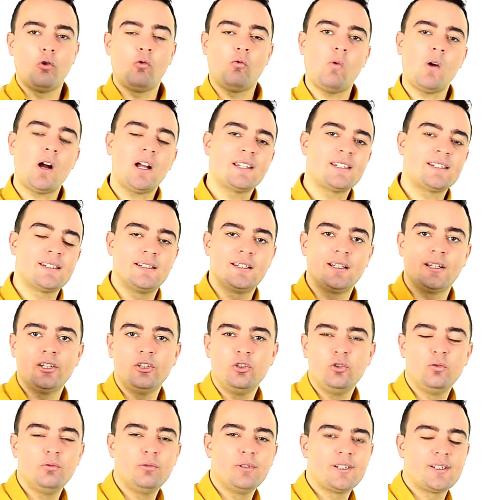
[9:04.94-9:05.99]
what's the
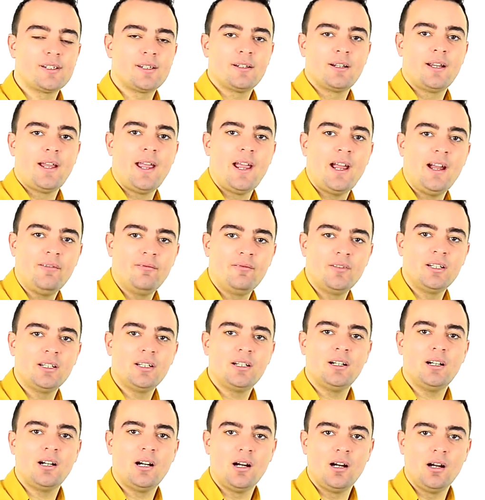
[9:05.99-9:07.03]
use having
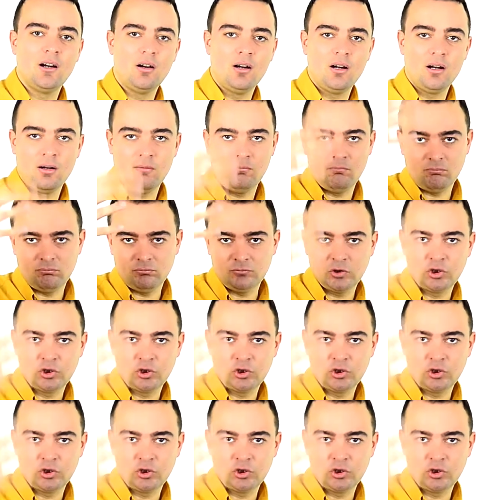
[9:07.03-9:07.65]
a